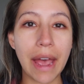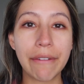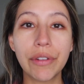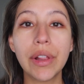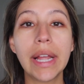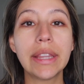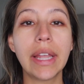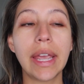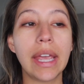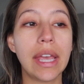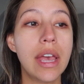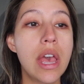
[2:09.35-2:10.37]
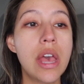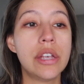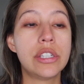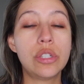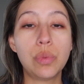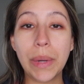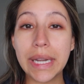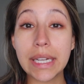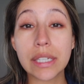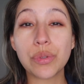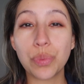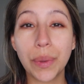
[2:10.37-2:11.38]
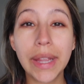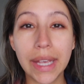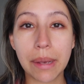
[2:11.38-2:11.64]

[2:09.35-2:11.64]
I feel like the sweetness really